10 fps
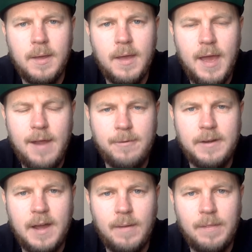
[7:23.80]
every
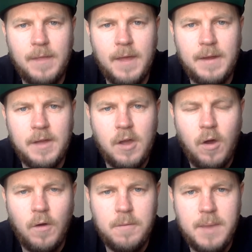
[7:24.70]
now and then
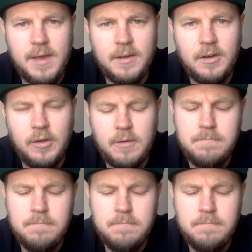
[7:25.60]
on Omega Luke.